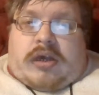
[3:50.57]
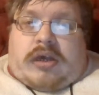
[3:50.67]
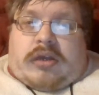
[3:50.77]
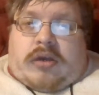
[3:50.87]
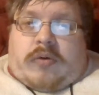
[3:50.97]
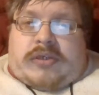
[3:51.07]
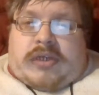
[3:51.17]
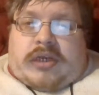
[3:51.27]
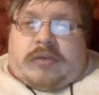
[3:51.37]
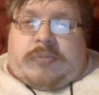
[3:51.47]
words in your
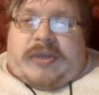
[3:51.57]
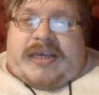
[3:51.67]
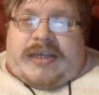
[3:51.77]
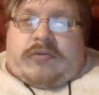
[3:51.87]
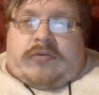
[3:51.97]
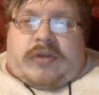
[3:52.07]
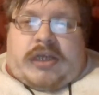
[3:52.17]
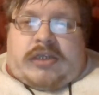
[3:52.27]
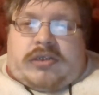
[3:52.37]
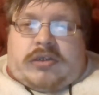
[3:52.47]
heart and in your
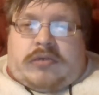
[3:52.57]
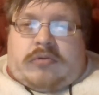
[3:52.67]
soul.